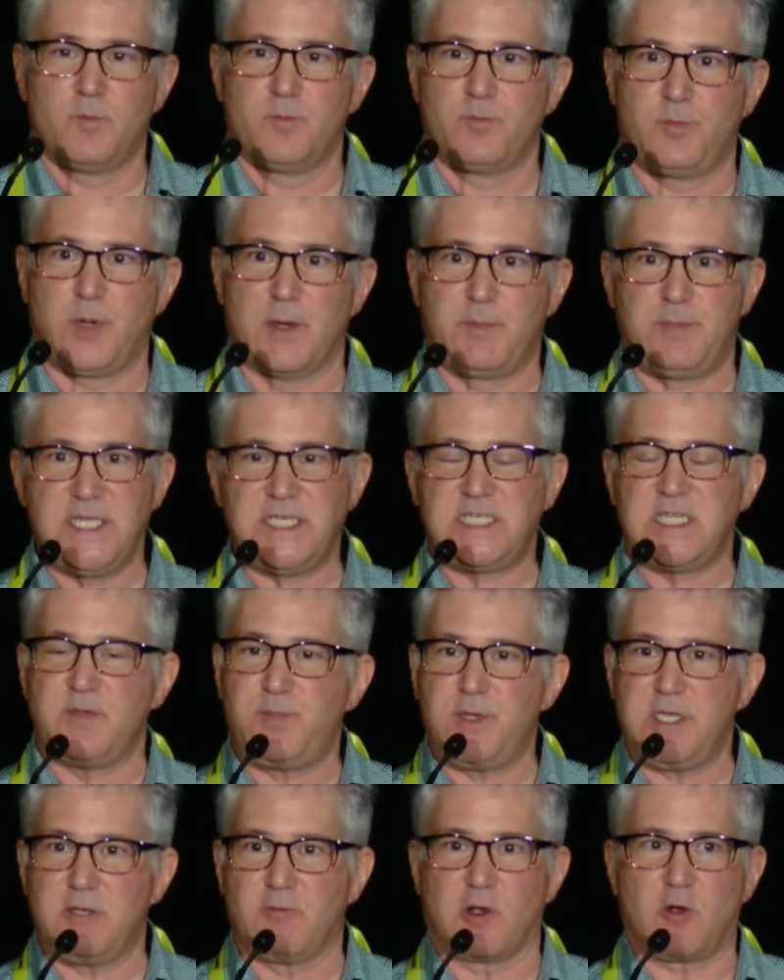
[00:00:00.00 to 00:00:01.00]
But
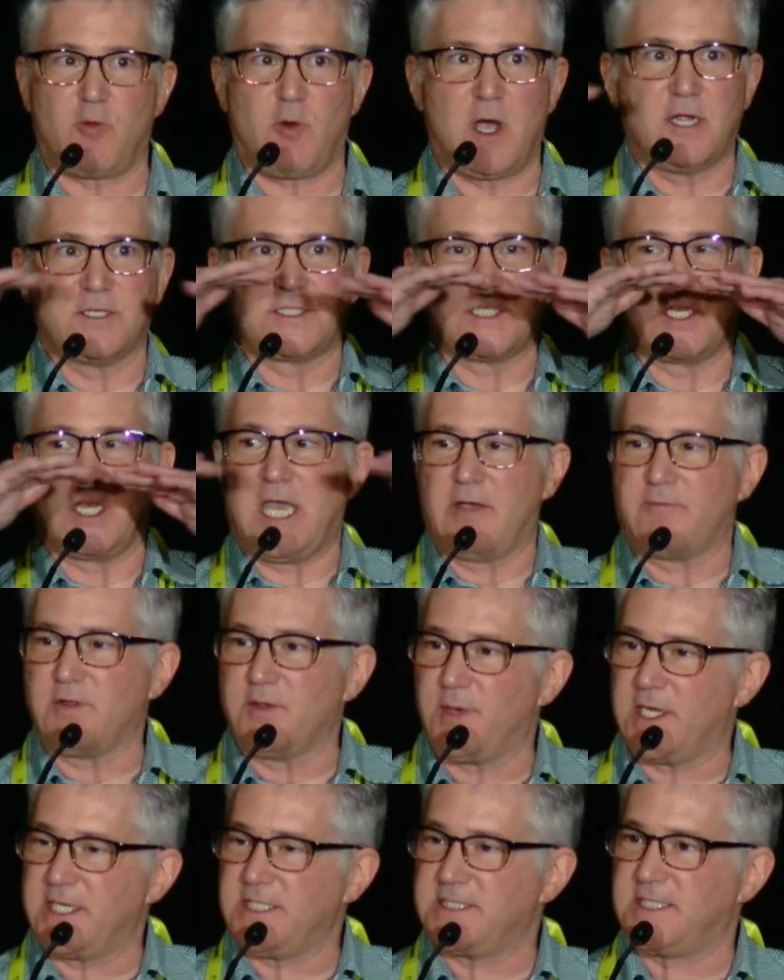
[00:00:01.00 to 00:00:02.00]
PTP requires that
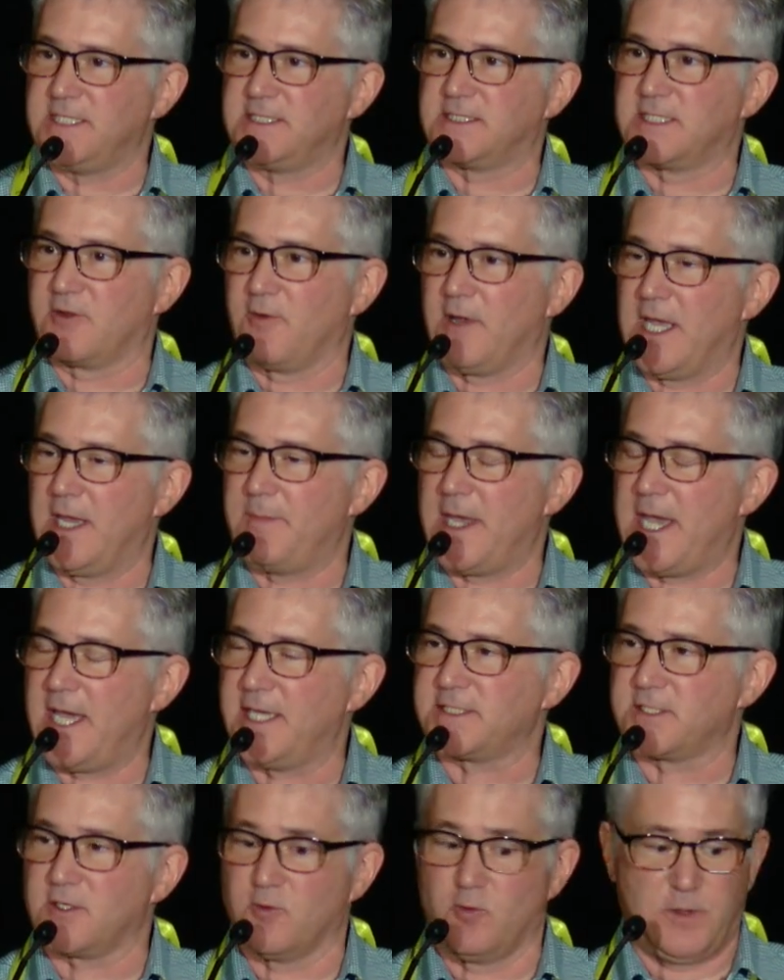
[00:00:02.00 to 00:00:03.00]
everybody sees the
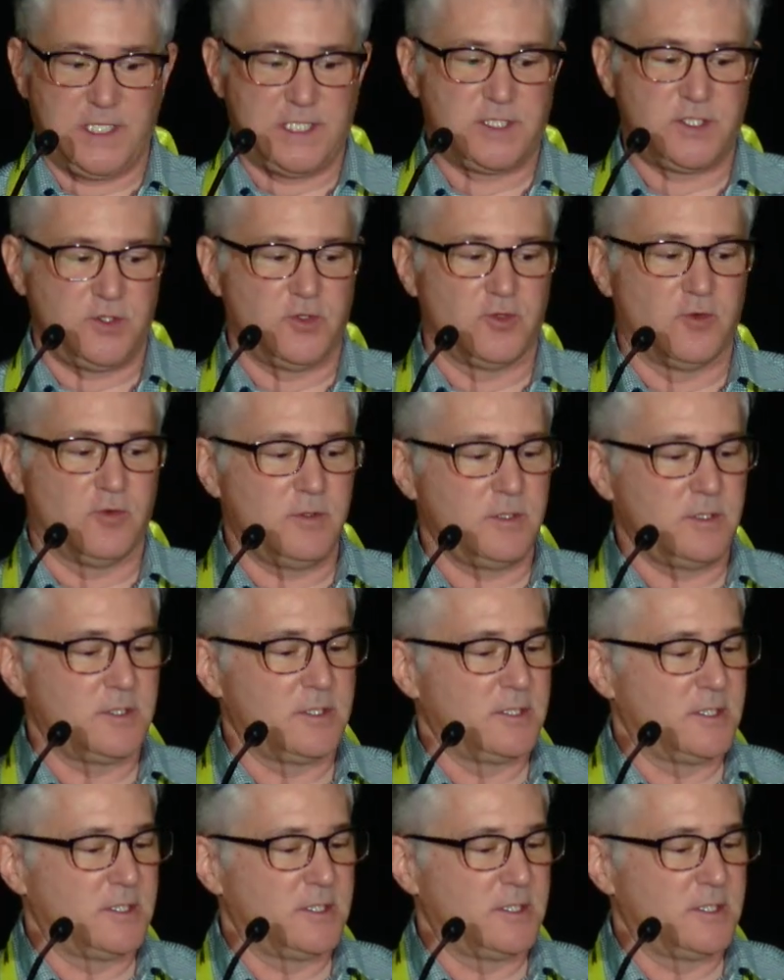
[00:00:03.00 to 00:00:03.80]
grandmaster. We do.